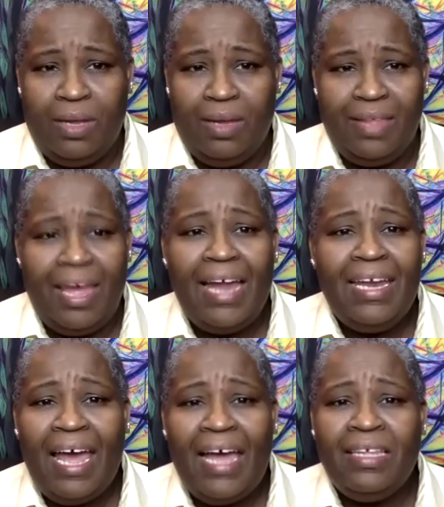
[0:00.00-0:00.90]
They hadn't
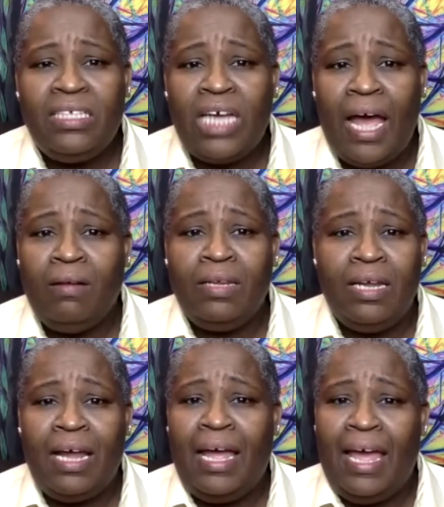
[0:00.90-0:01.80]
had the childhood
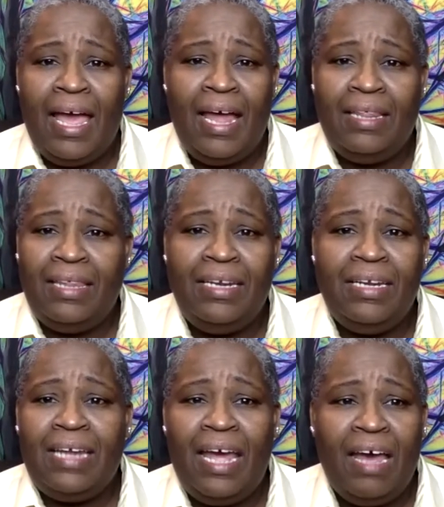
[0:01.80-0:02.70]
I had, and they
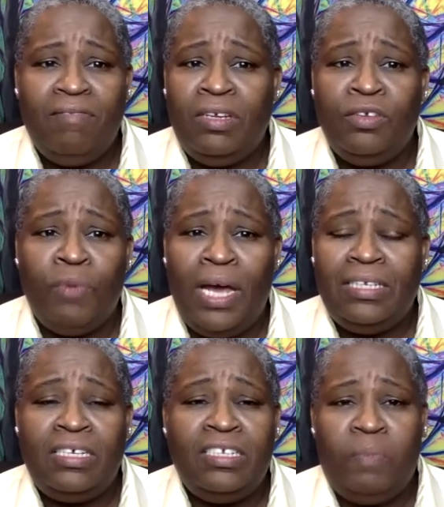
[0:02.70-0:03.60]
didn't have the direct
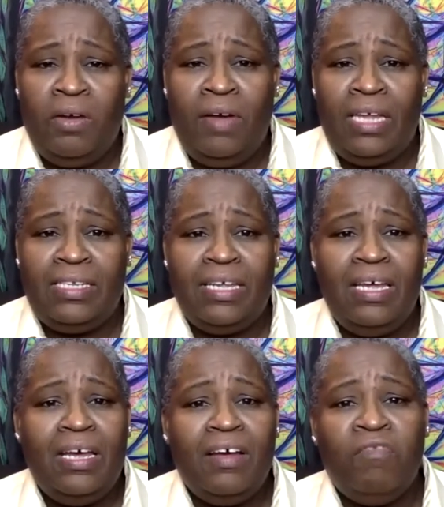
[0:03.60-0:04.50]
experience
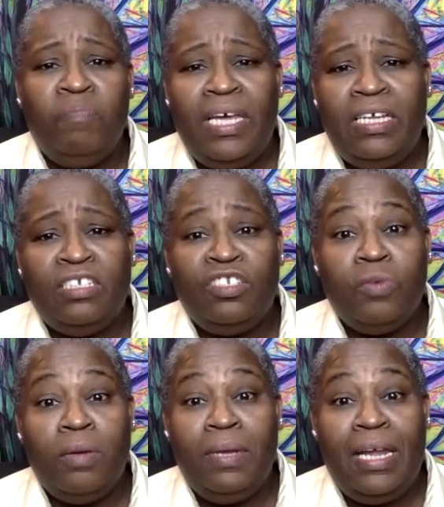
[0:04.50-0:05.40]
of being
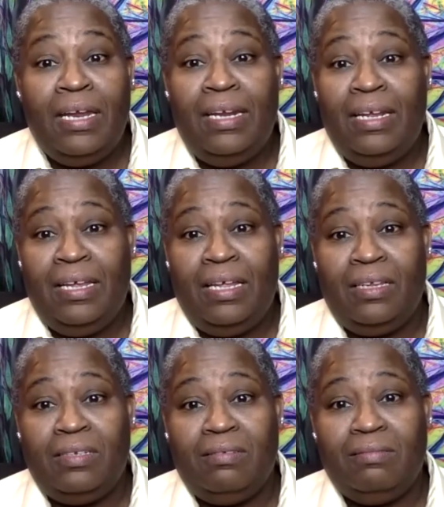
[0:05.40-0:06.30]
discriminated against.